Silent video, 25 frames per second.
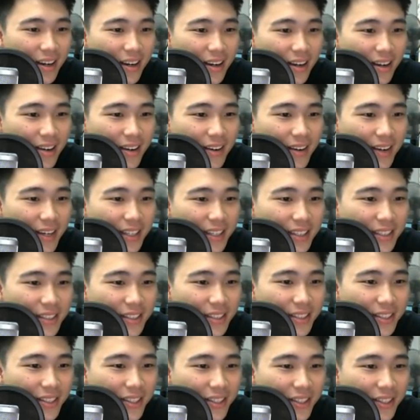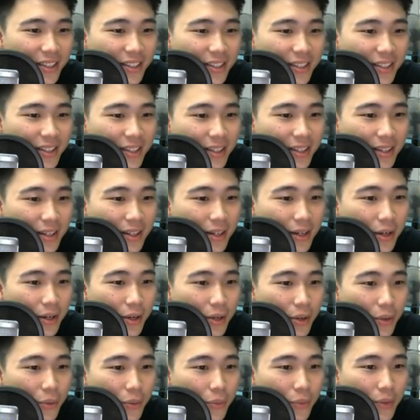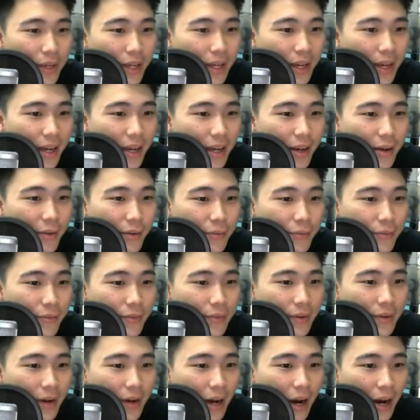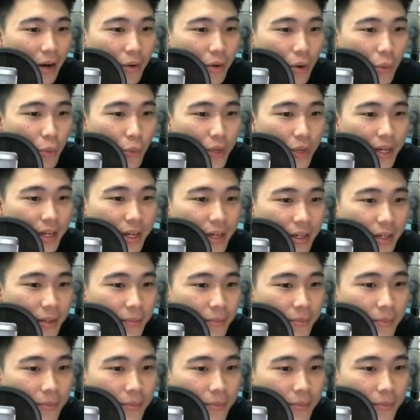Alright, so we have our winner.